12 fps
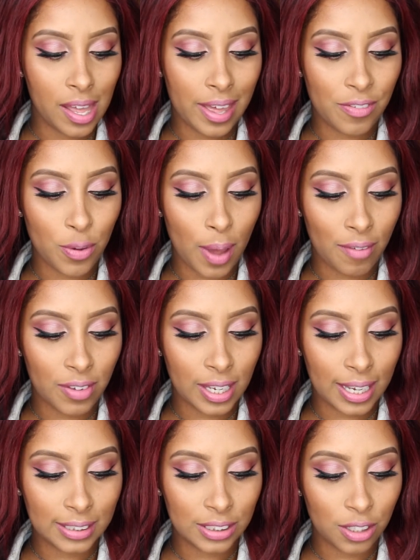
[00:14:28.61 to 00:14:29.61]
if you haven't
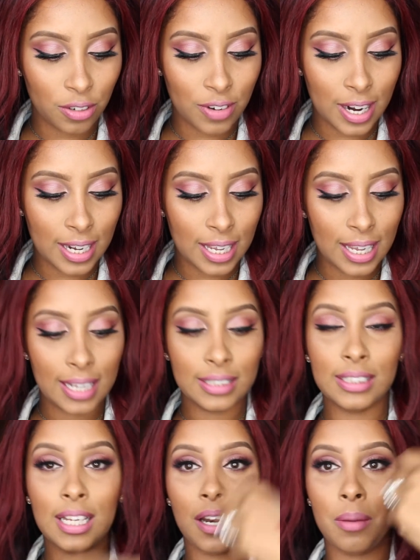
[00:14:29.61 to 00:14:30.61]
guessed it already,
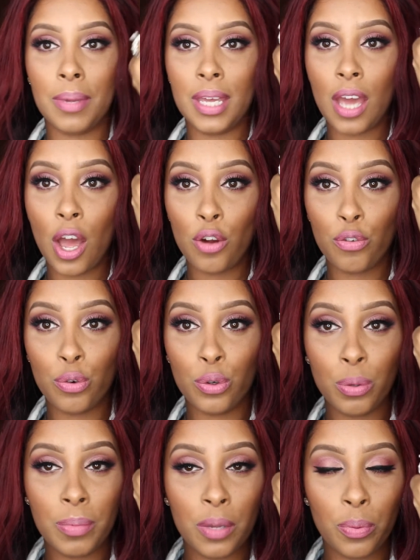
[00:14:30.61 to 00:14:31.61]
it's gonna be
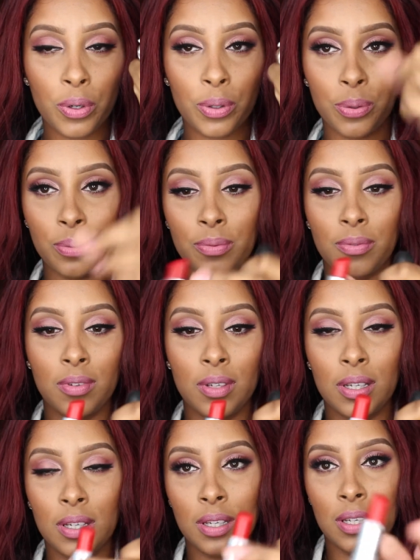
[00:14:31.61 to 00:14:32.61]
Ruby Woo.
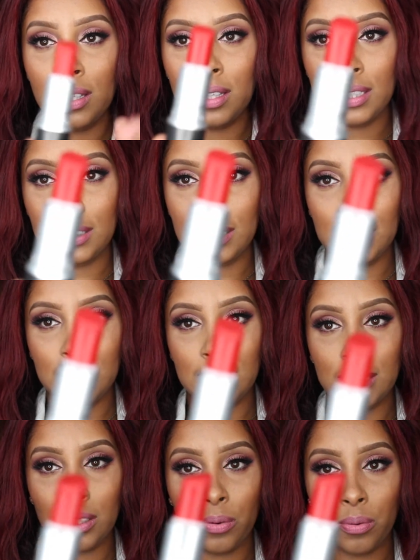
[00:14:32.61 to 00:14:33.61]
This
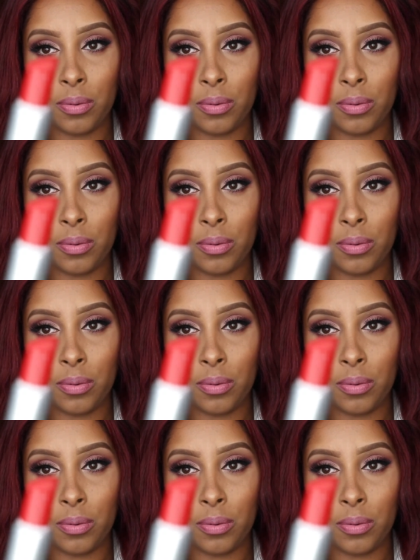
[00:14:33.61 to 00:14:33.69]
is